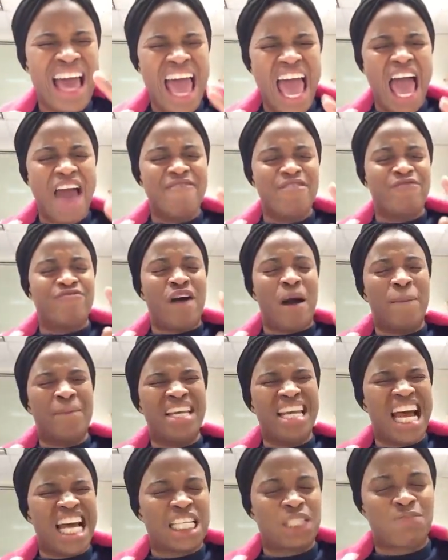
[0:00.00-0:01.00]
every
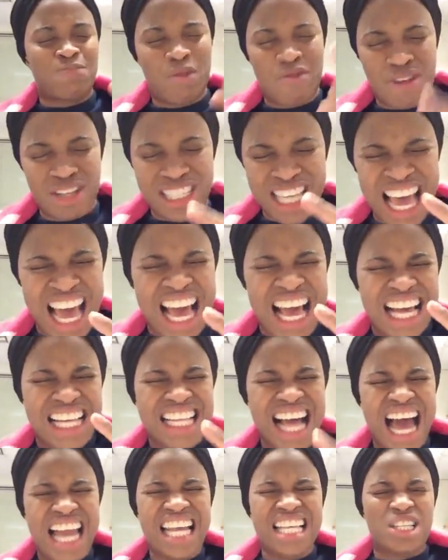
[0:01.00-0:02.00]
familiar spirit
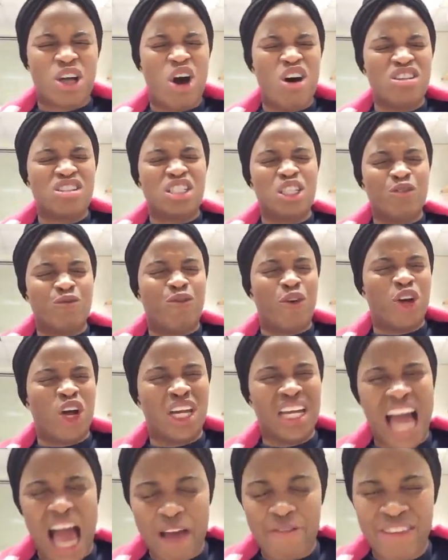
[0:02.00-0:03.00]
that is hunting for
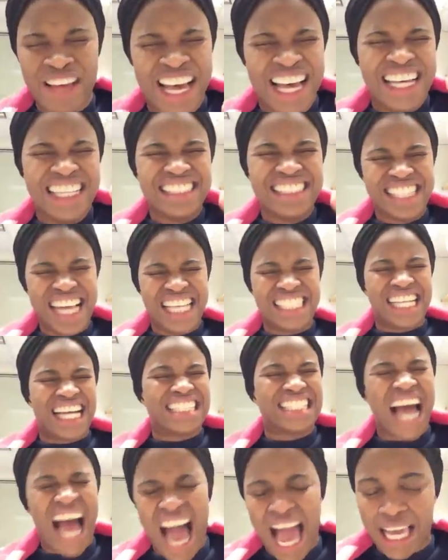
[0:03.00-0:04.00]
your life, they
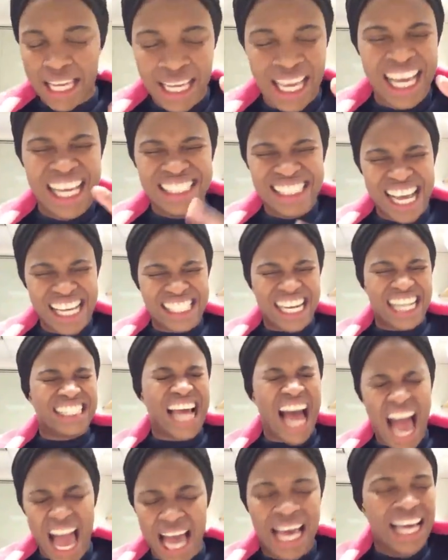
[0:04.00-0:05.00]
shall die, they
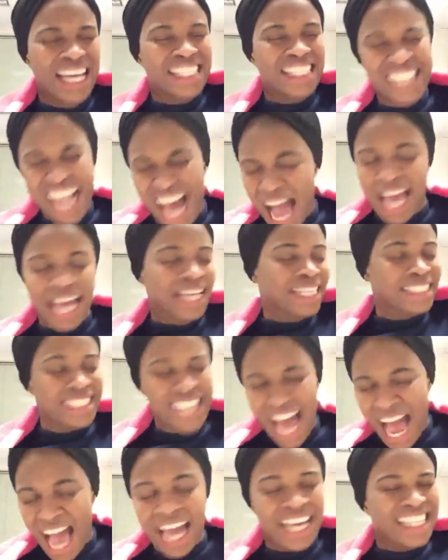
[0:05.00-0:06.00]
shall die, die,
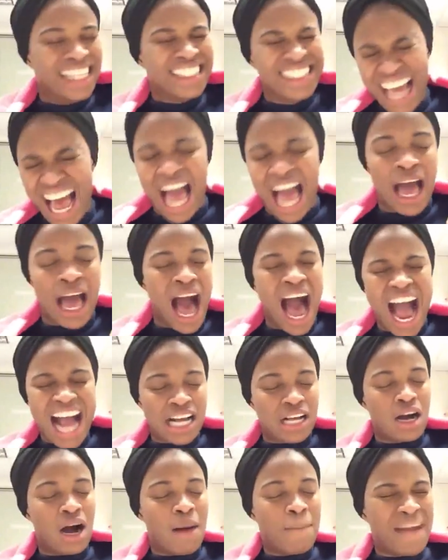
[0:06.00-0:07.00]
die, die.
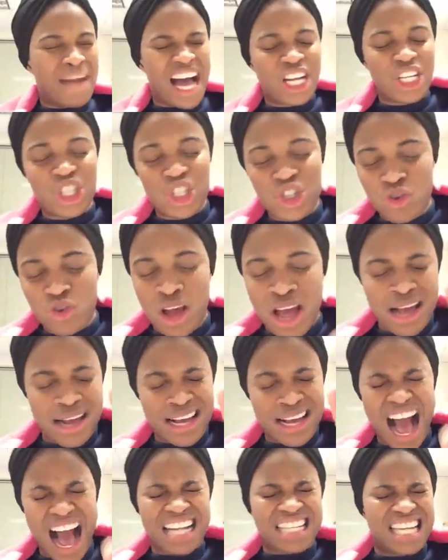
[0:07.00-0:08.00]
I command you,
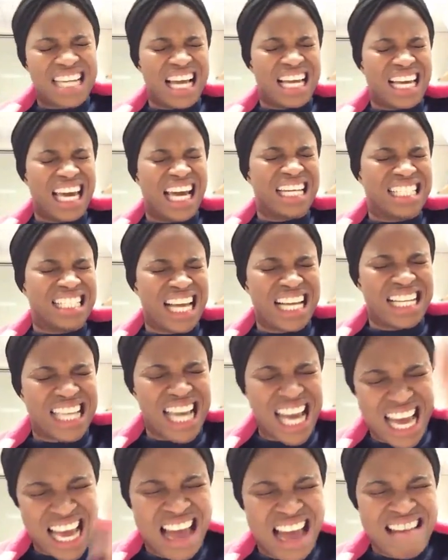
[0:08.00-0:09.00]

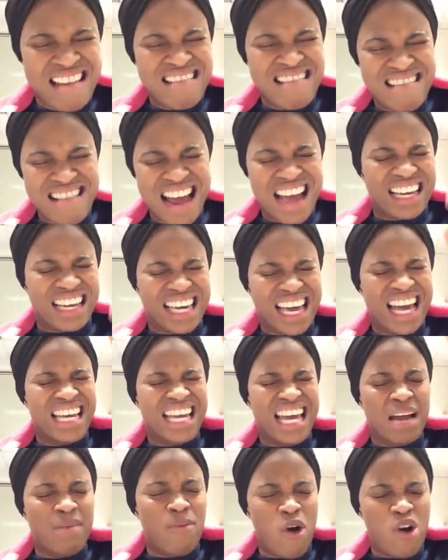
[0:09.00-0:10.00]
katekete,
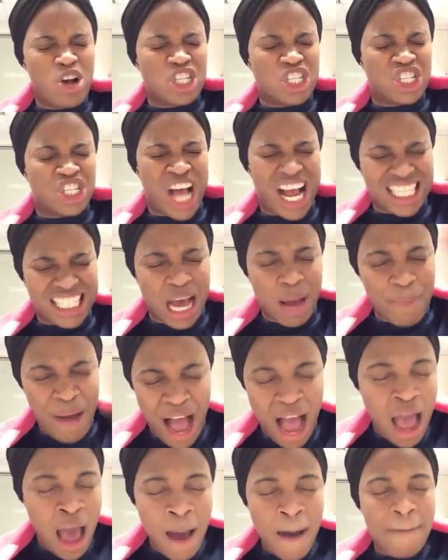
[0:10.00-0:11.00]
rekerebo
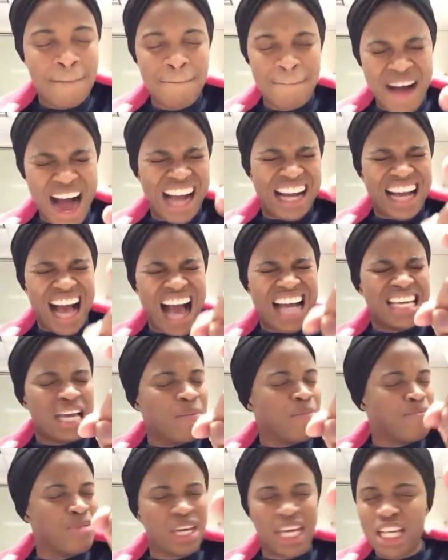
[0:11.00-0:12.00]
shataba.
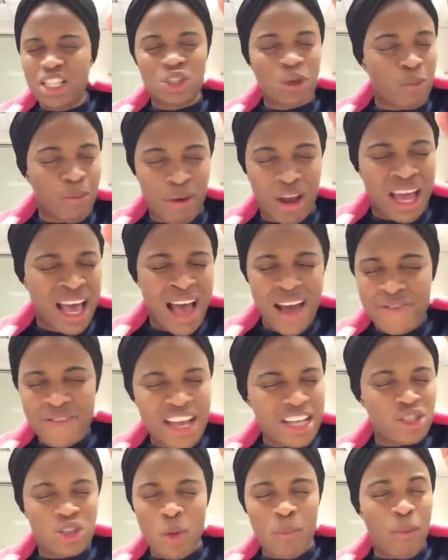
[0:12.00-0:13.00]
Makaye, begin to pray.
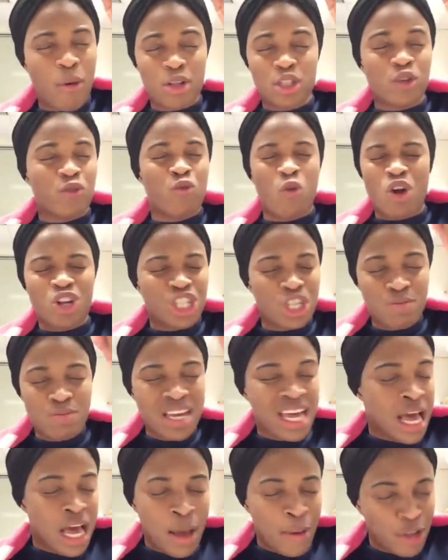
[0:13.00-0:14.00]
There's no point of watching
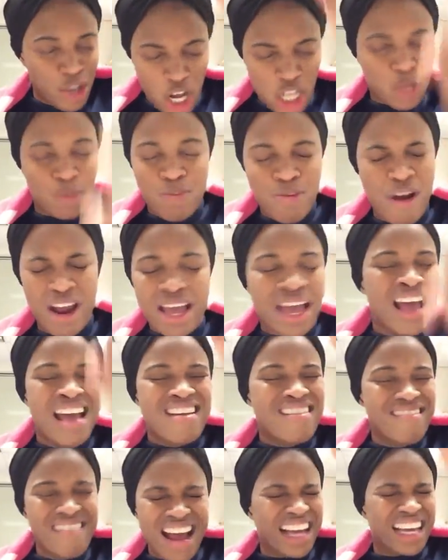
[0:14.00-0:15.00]
me. Just pray.
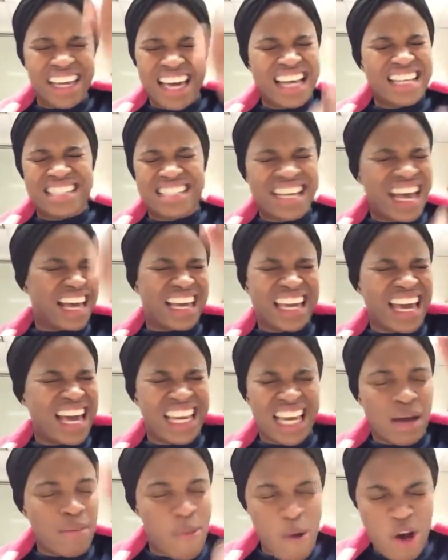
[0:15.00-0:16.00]

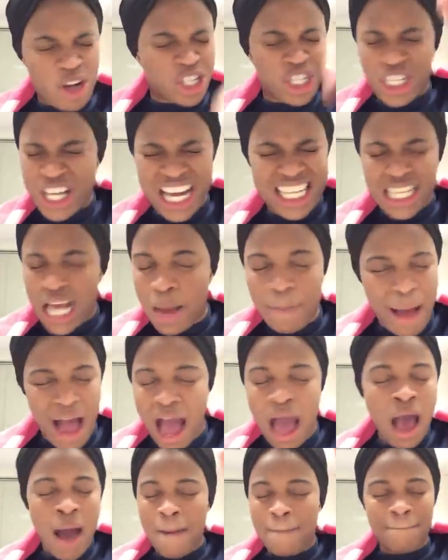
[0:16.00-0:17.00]
Rekesekerebo
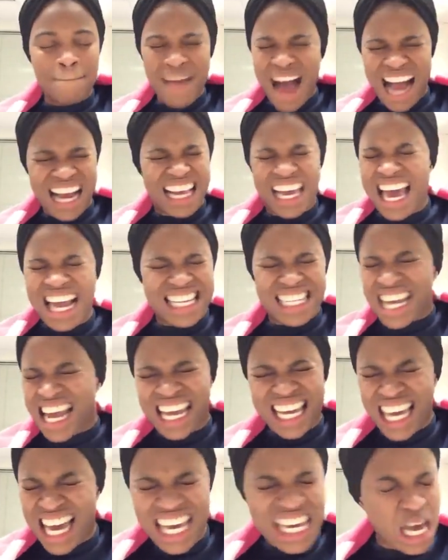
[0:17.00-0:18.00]
shataba.
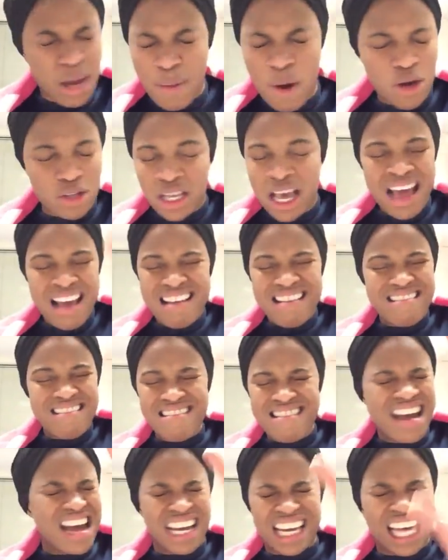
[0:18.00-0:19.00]
Maketekerebos,
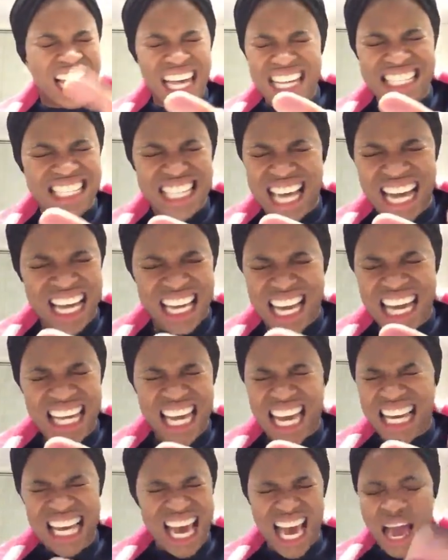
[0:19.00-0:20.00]

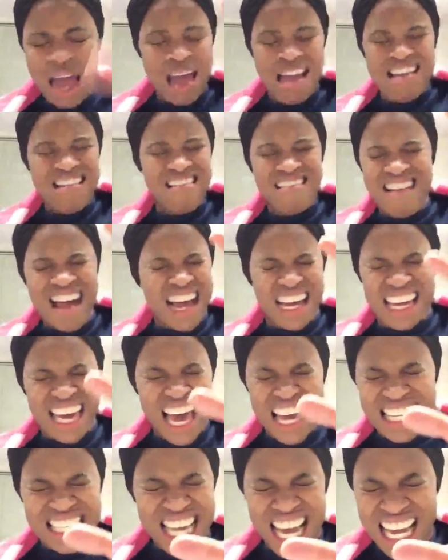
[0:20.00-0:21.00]
rekesekerere,
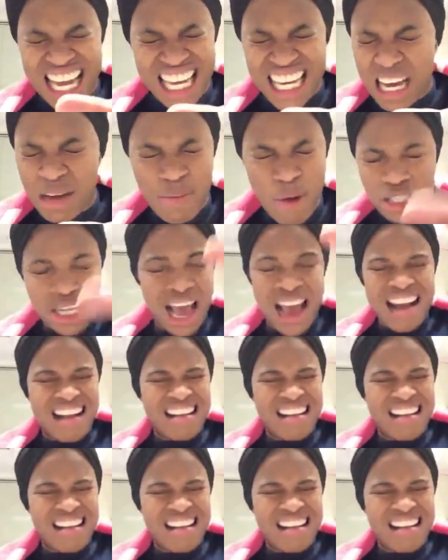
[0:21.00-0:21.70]
reketekerebos,